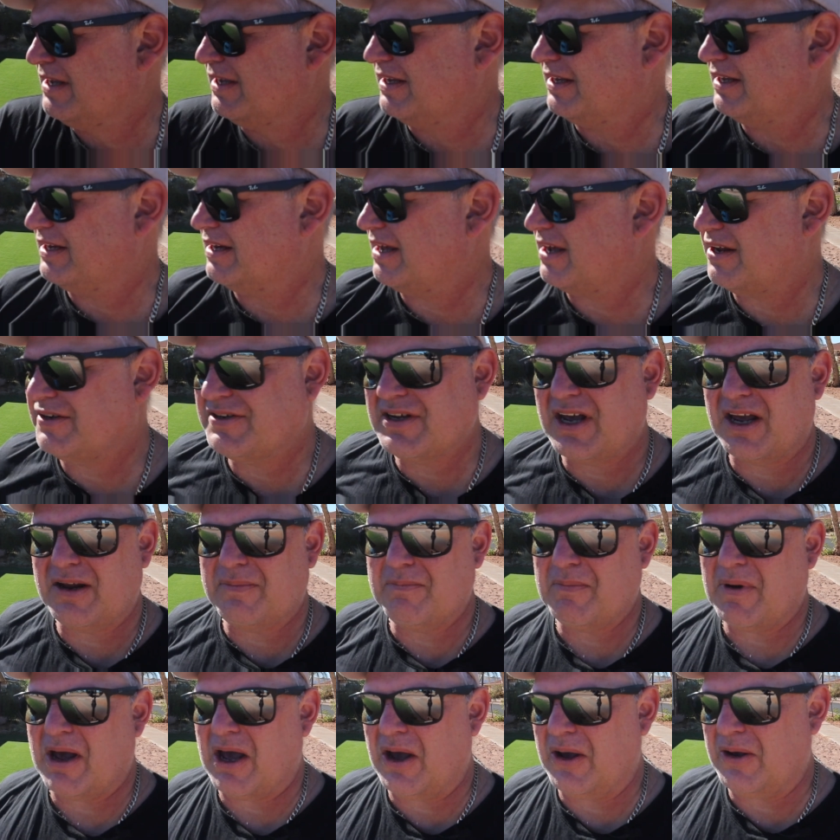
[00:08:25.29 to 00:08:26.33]
you know, don't
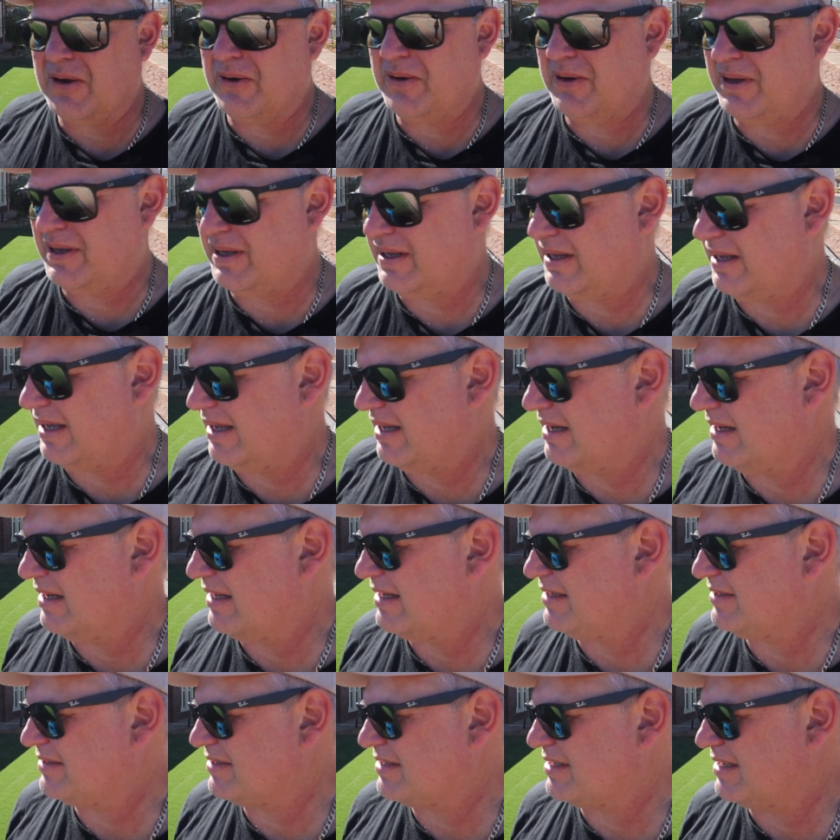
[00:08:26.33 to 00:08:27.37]
mow at
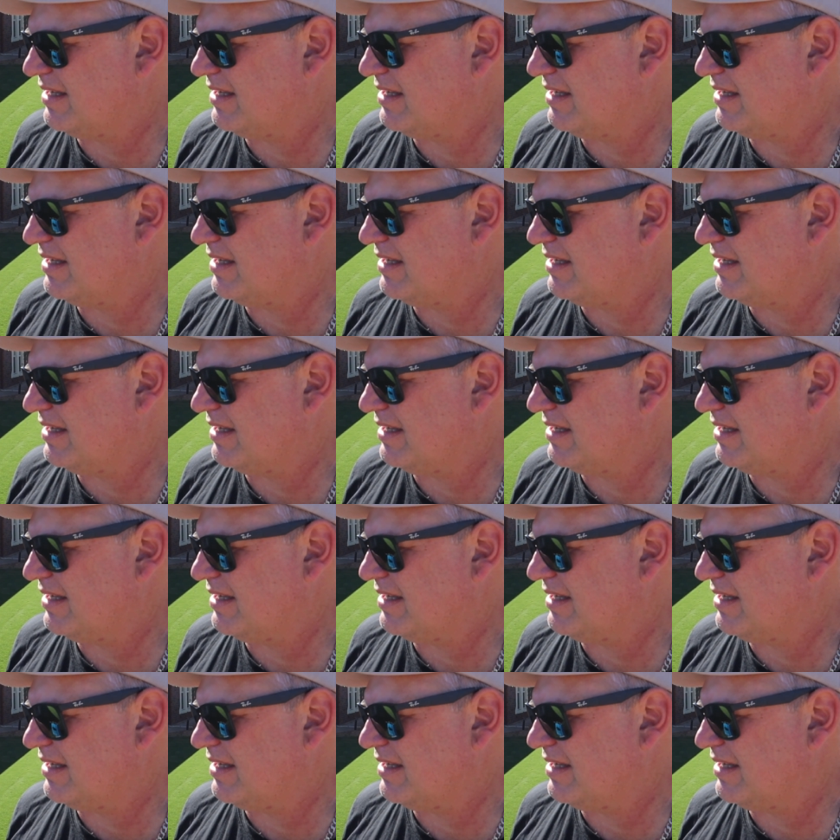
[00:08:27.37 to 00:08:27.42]
least